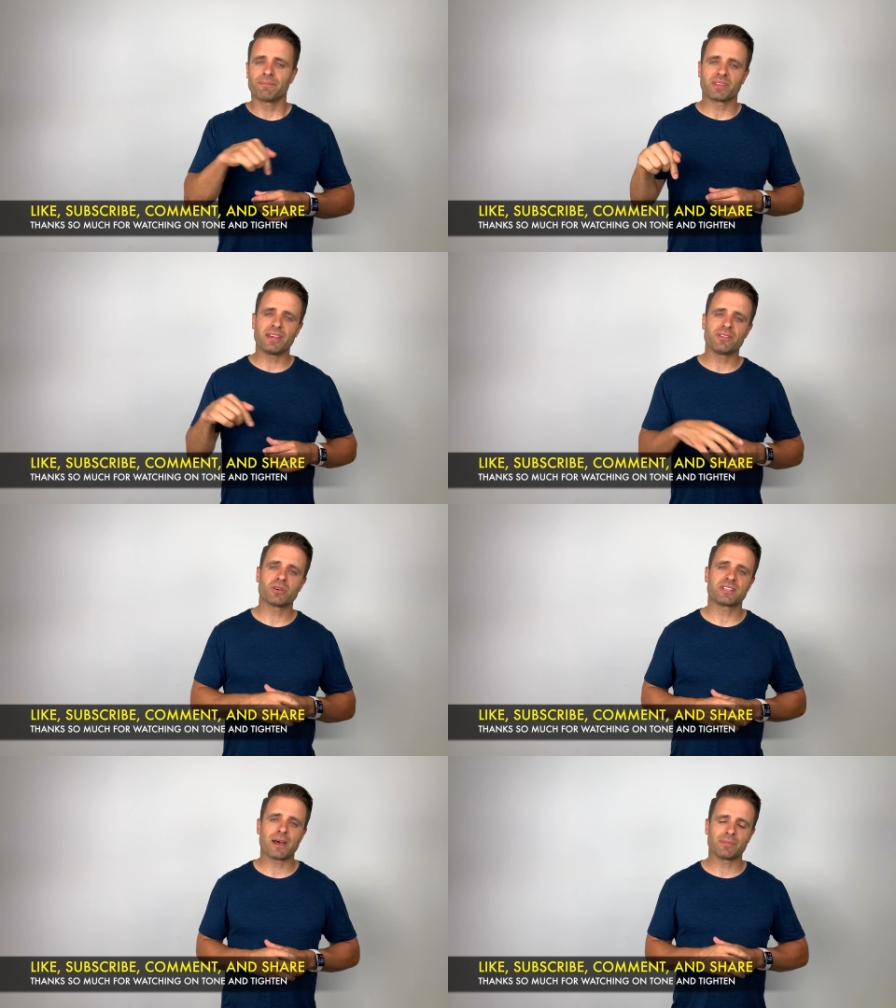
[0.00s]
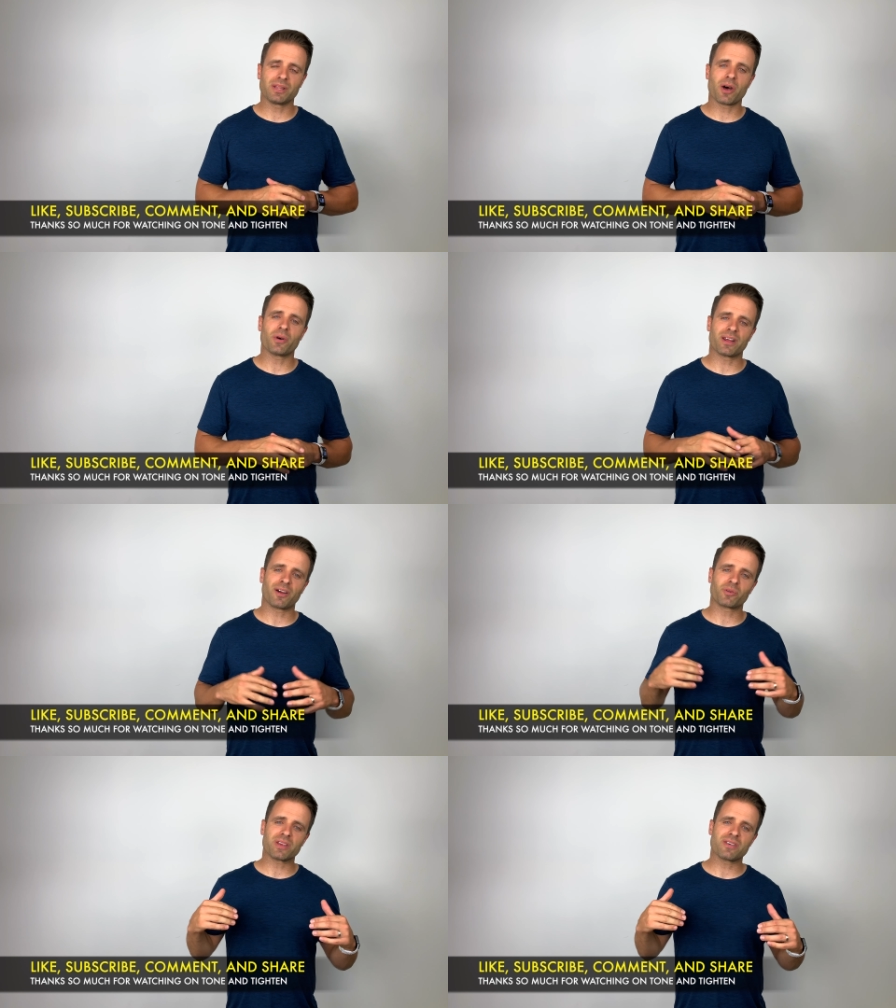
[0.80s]
leave those down below and I'll
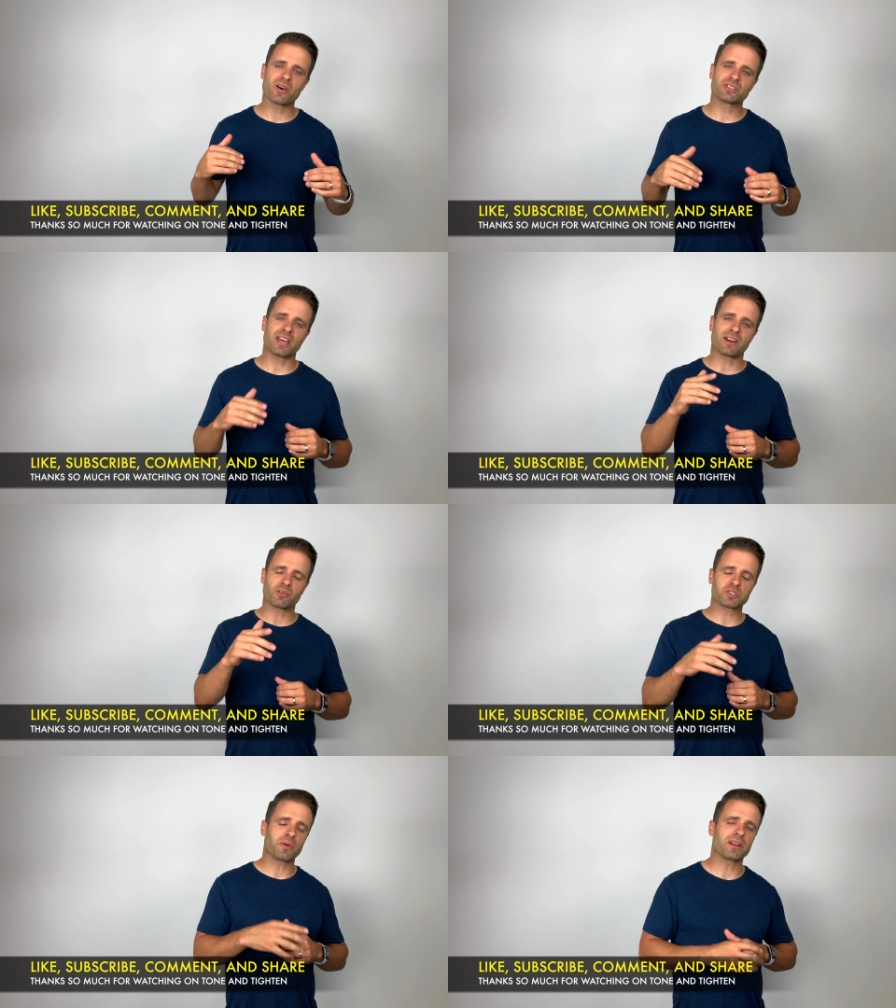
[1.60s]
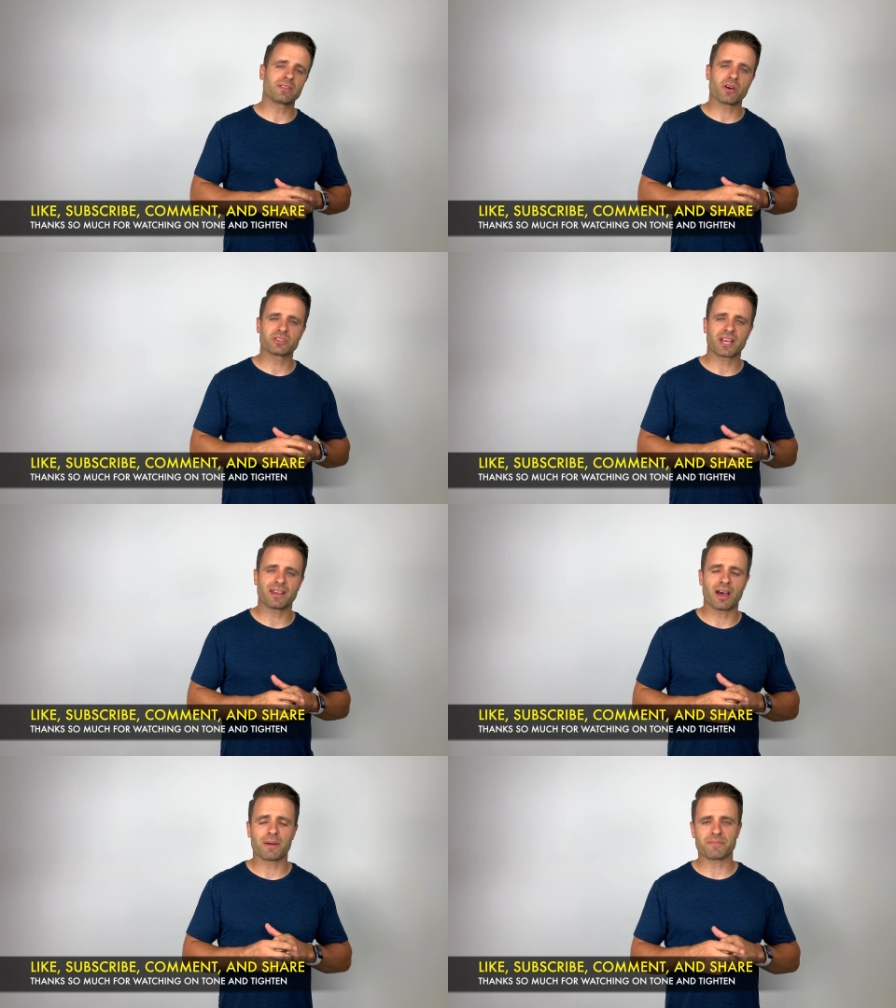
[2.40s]
read those and I'll respond to those. I,
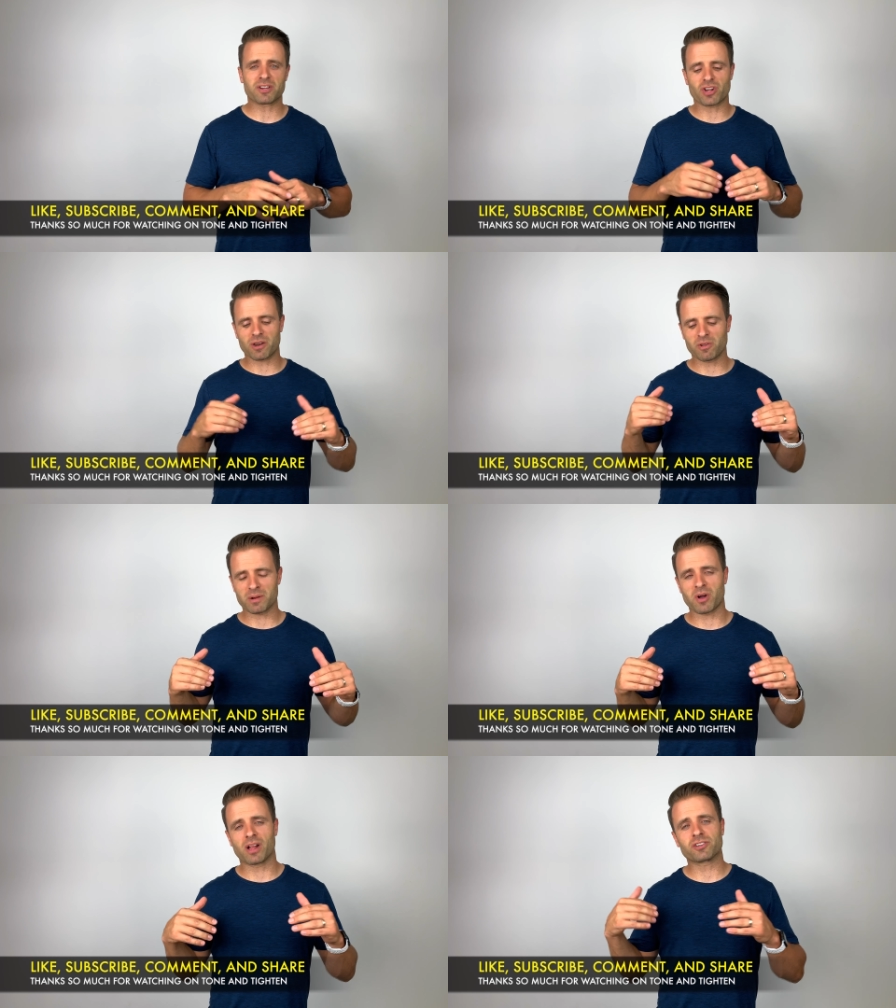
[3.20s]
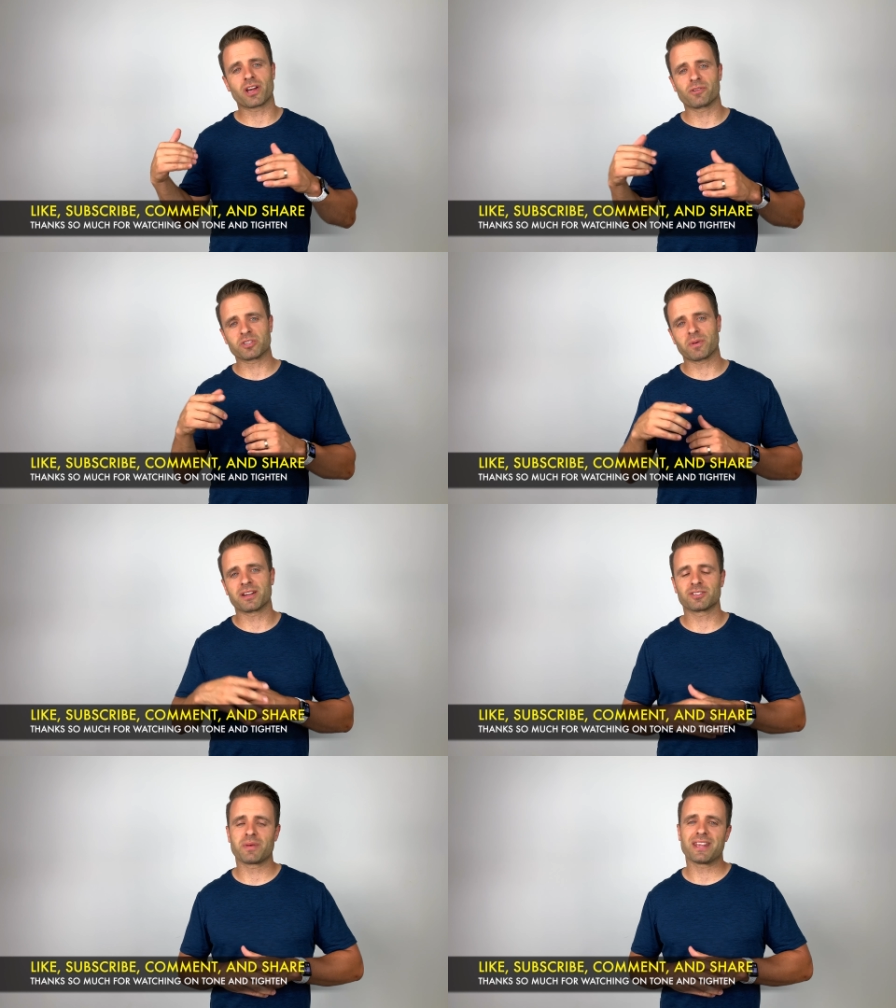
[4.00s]
um, I try to read them all. I try to respond to
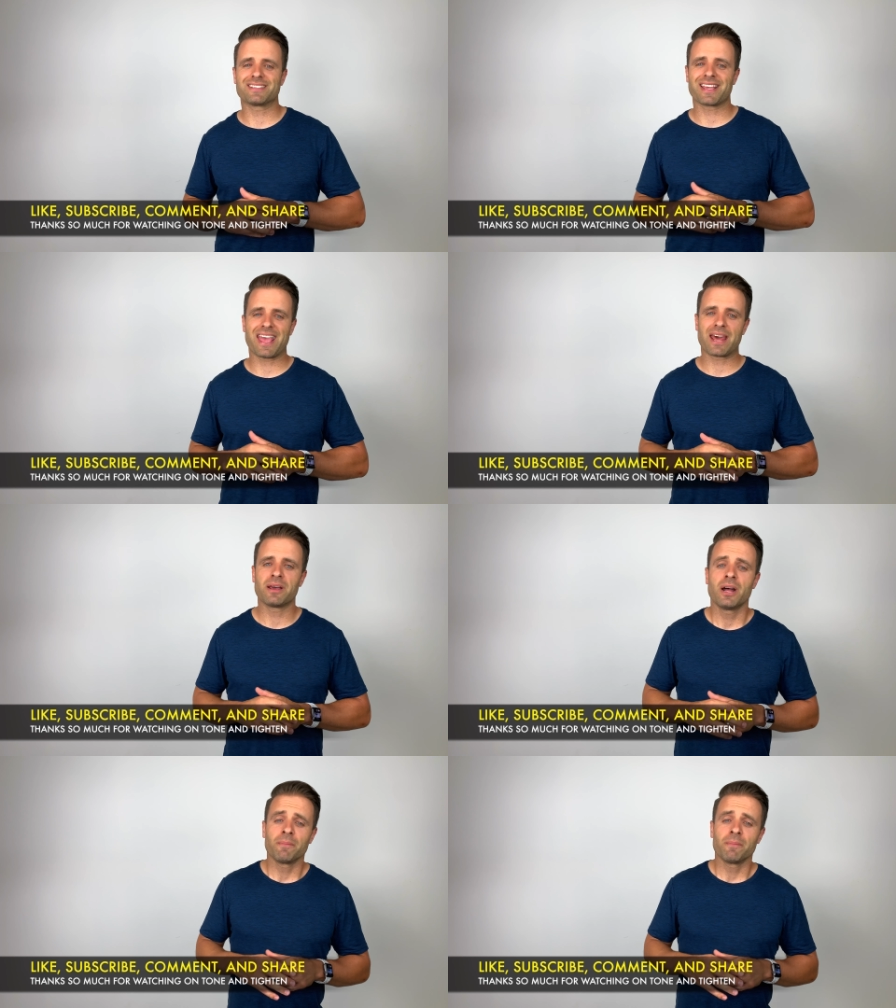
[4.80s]
as many as I can.